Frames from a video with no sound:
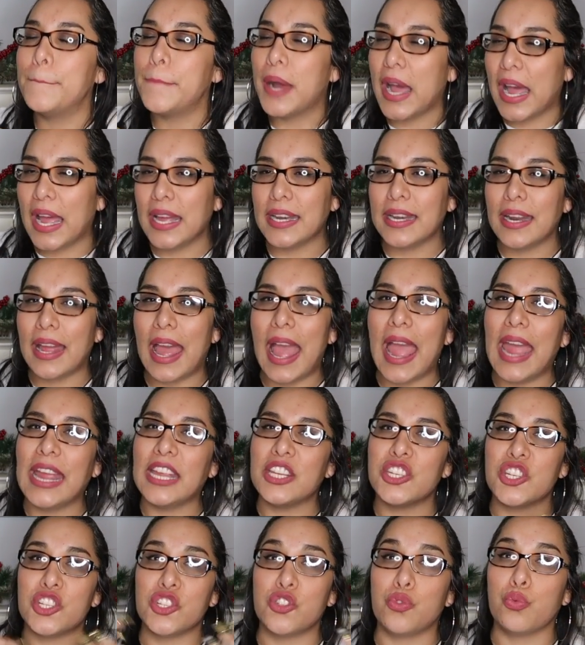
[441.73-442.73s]
but I
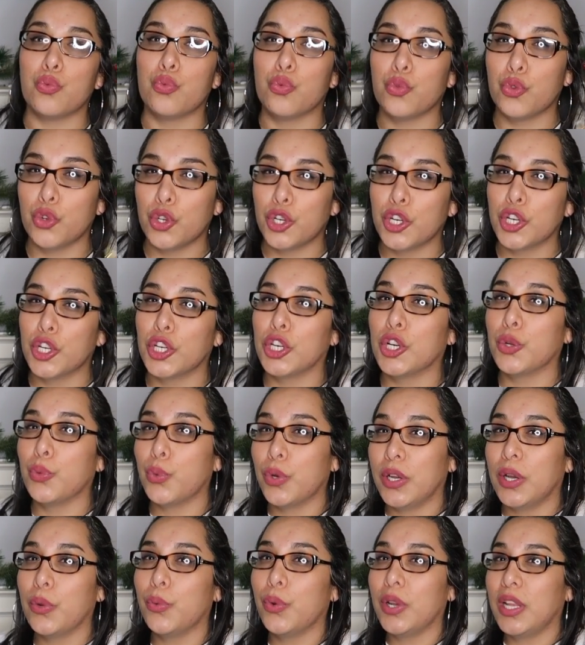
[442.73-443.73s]
just really,
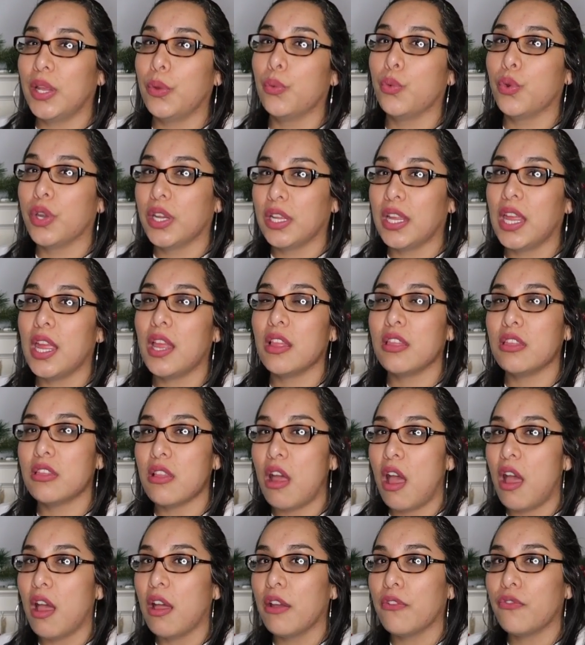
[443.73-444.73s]
really, really, really
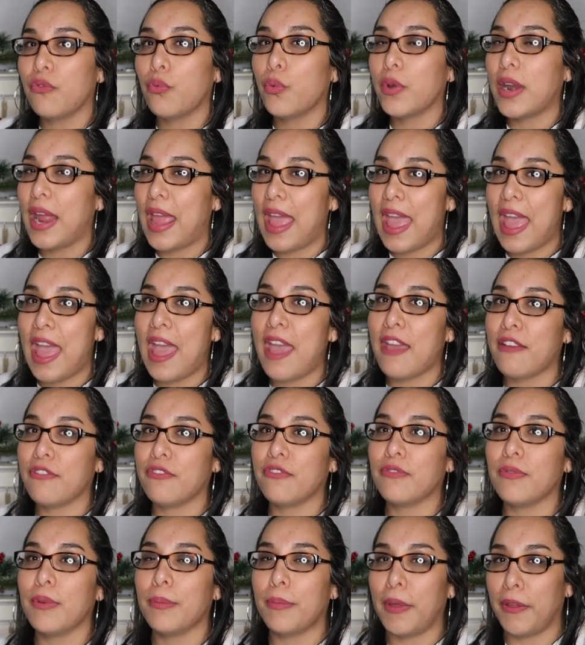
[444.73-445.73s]
love what I
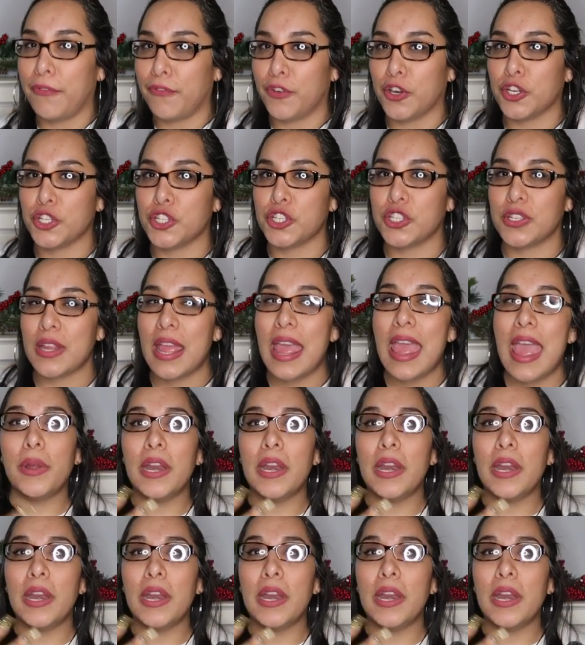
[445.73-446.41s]
have in my first.